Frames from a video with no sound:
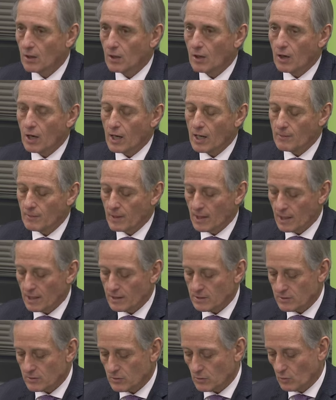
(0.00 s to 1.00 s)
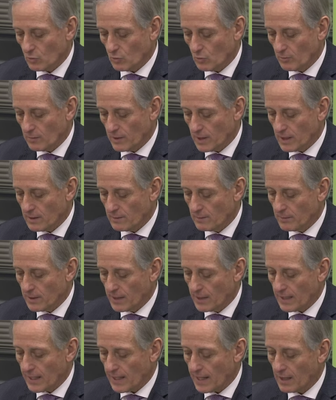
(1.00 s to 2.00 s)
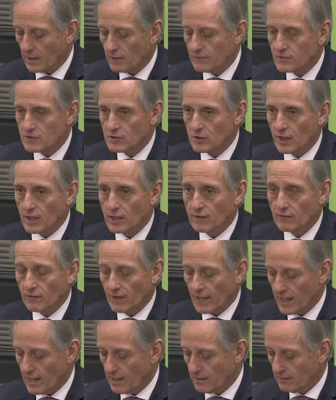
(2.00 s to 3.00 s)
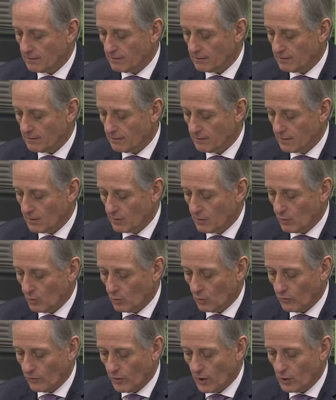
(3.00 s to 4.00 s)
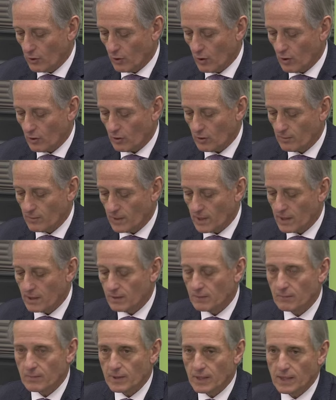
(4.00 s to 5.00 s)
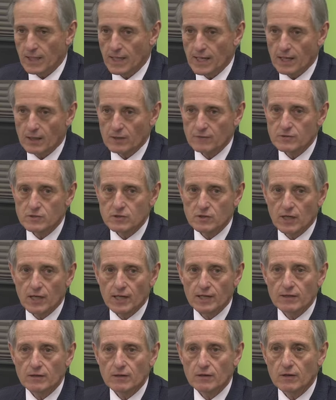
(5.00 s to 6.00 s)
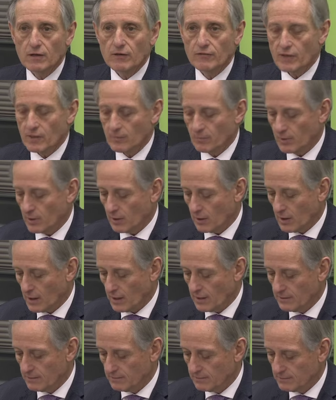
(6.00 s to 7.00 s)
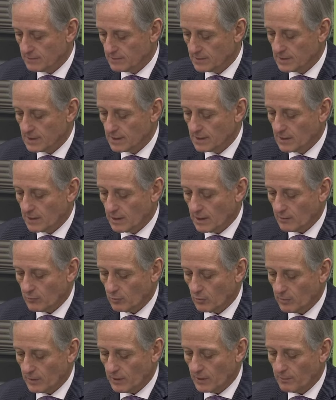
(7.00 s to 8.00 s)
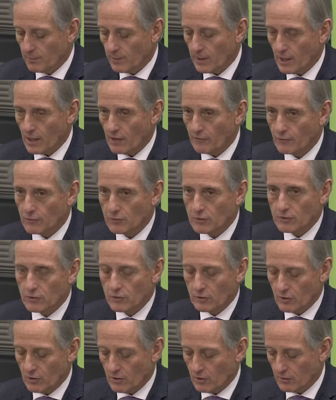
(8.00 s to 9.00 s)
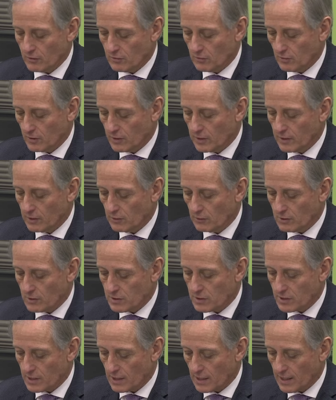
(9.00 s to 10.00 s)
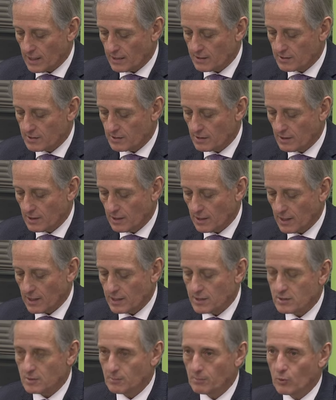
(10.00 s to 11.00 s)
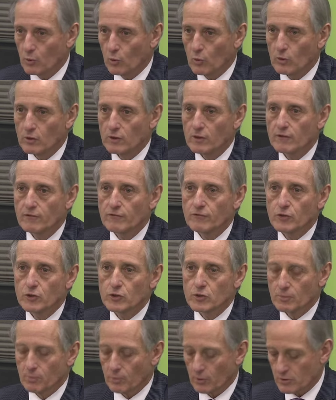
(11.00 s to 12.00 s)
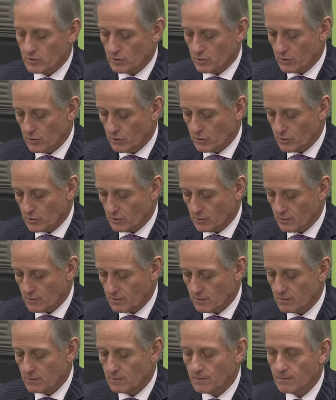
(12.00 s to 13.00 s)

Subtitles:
IMARS will mean being out of sight of land, will no longer mean being out of sight of MPI. It will be a powerful deterrent to illegal discards and support future prosecutions.